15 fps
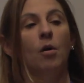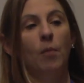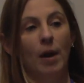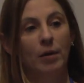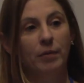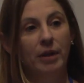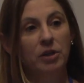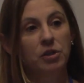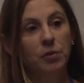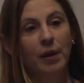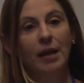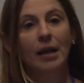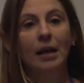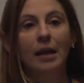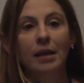when we're
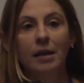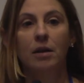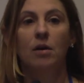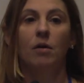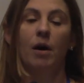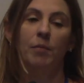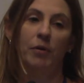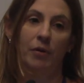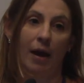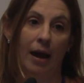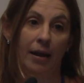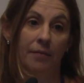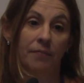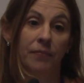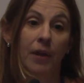doing clinical MRI.